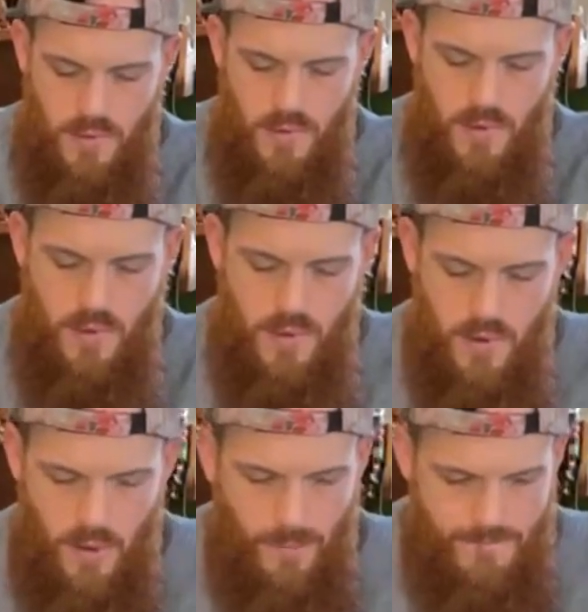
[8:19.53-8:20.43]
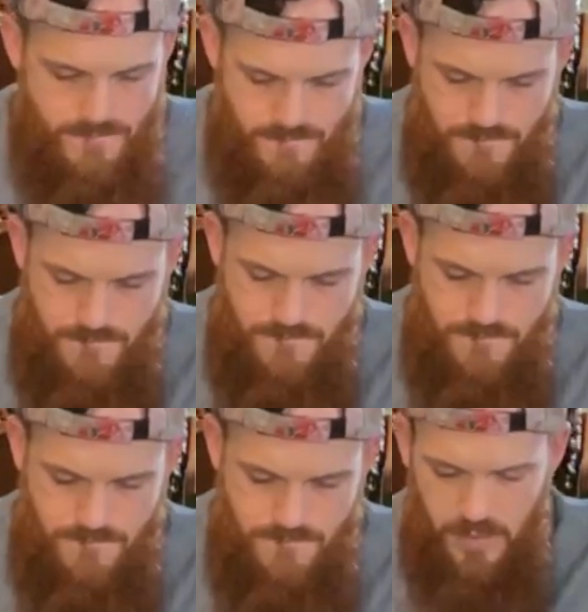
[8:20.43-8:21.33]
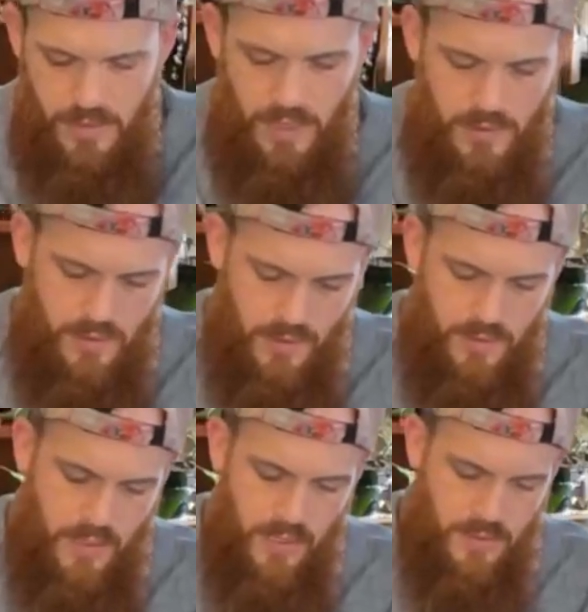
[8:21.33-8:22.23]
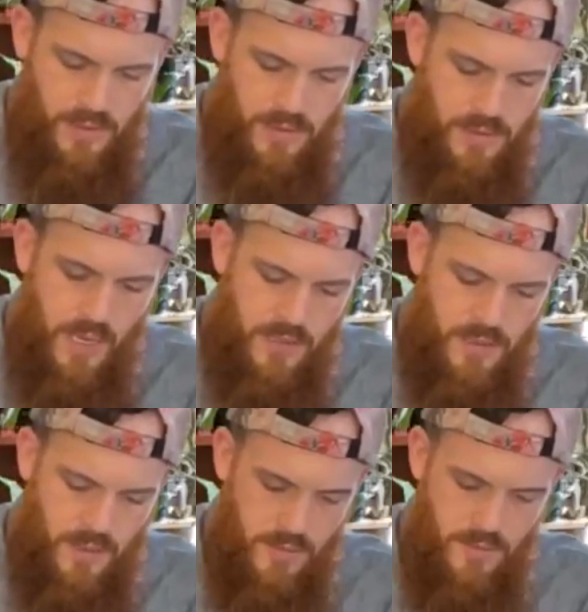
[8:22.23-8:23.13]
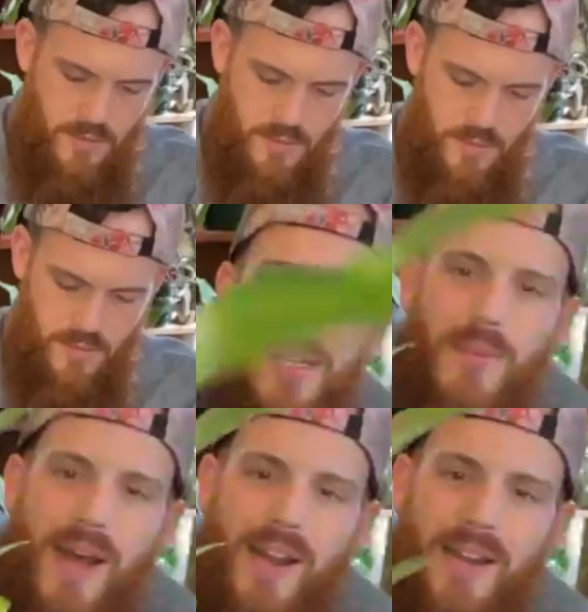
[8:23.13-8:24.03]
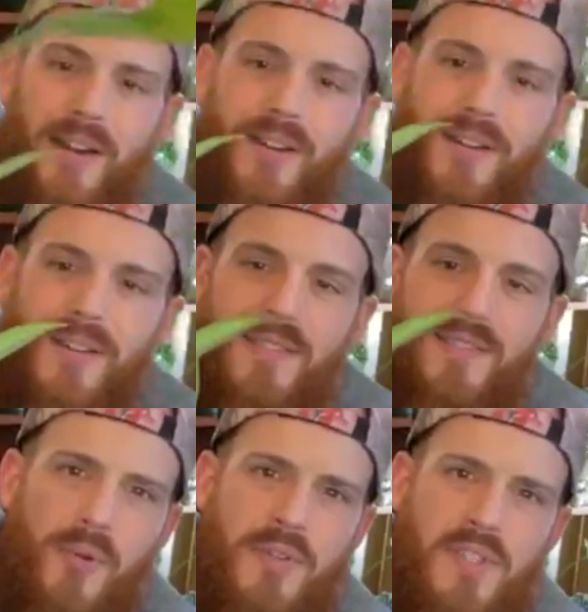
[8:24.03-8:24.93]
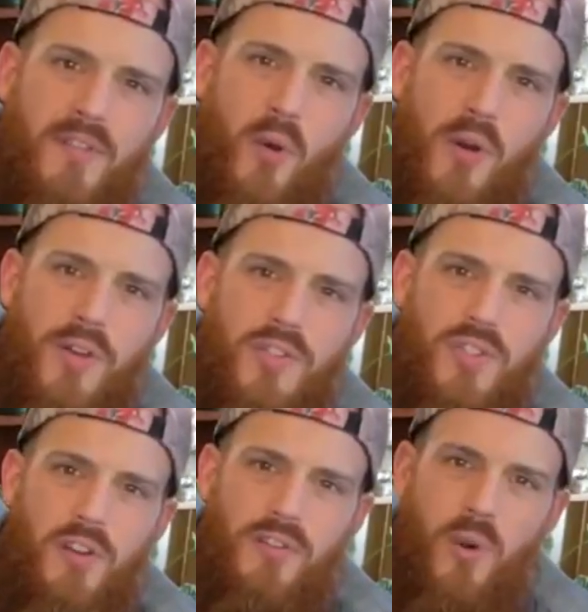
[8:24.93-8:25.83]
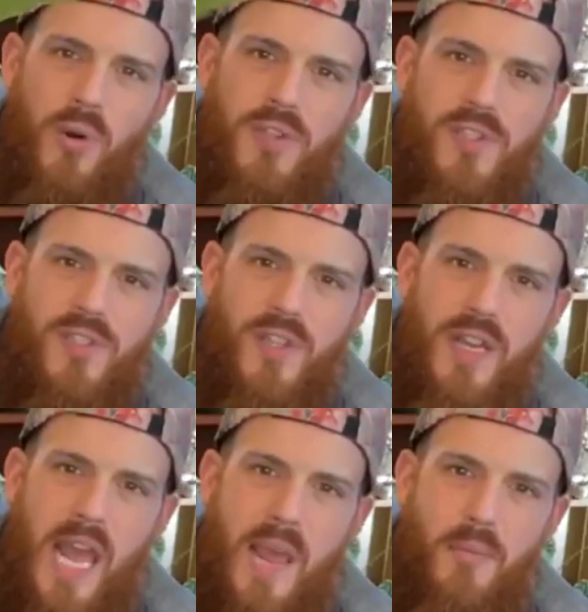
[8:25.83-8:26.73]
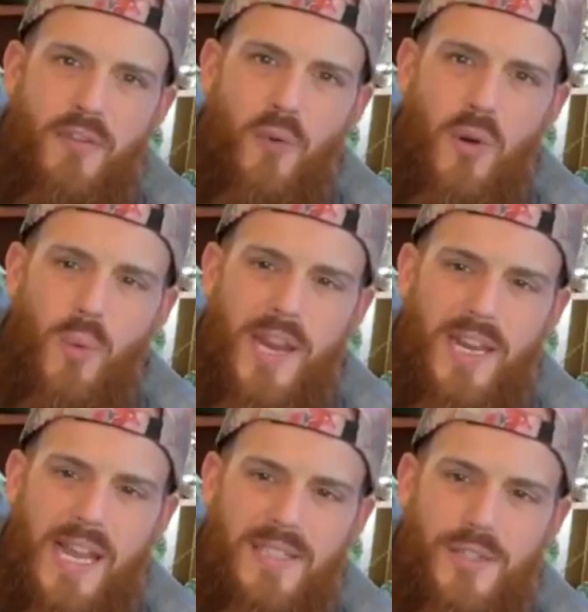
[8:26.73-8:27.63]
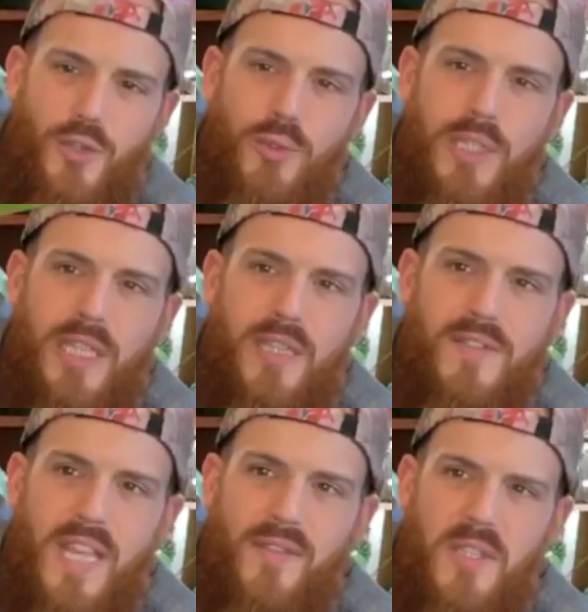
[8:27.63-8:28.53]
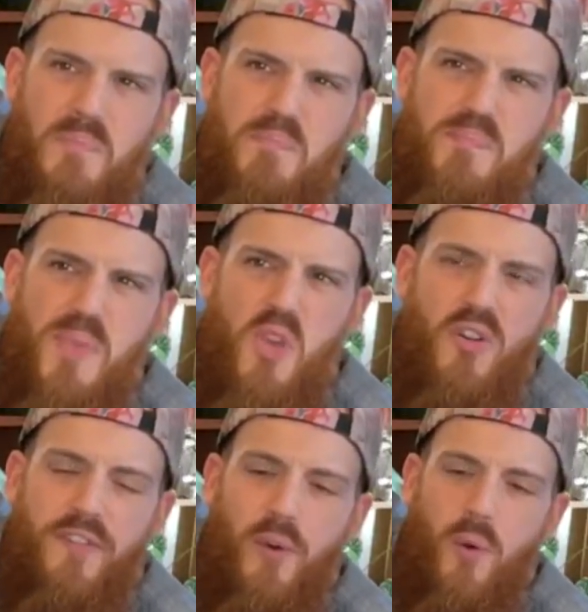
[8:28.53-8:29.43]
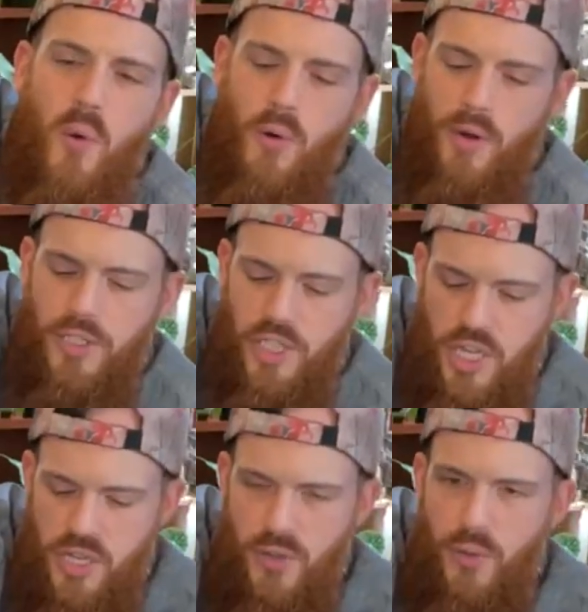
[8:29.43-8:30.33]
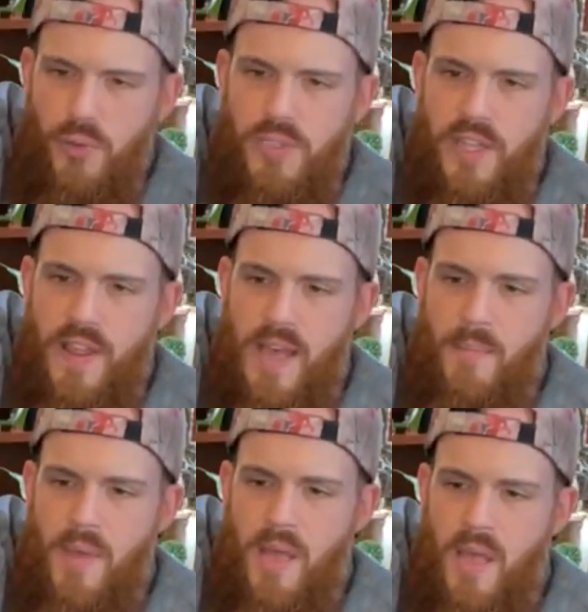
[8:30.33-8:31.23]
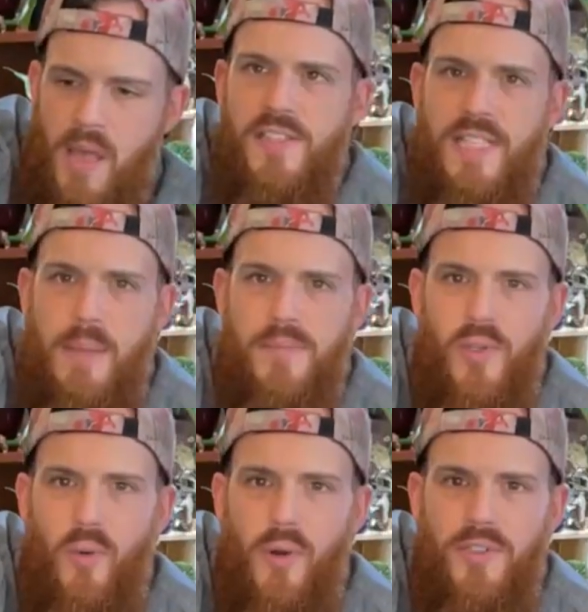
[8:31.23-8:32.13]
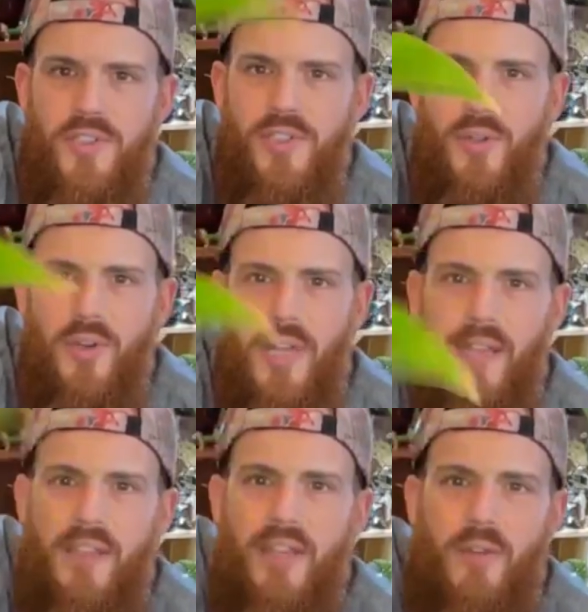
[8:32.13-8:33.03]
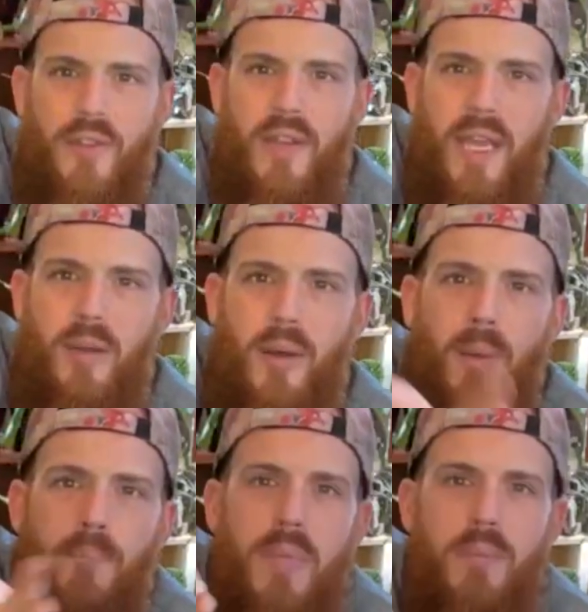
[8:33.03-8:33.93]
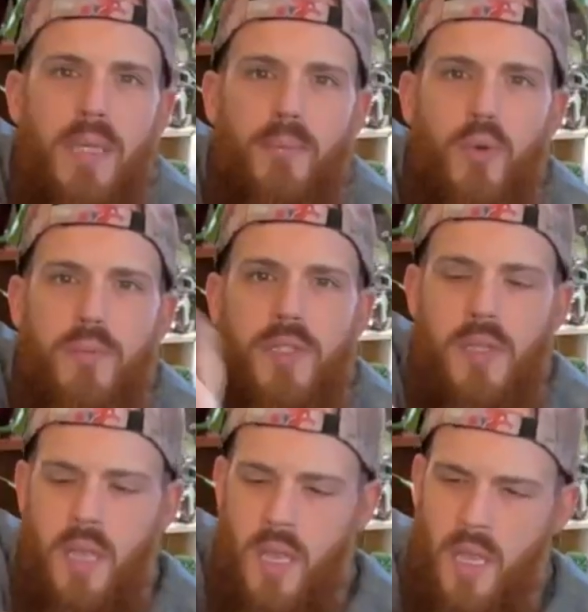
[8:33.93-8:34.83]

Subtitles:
Yeah. Sassy, sassy, sassy. Let's get him out of here. The Prince of Orange, of course, named for when it has new leaves. They have this beautiful orange hue to them. The stems are orange too, or like, you know, they're like beepity boops.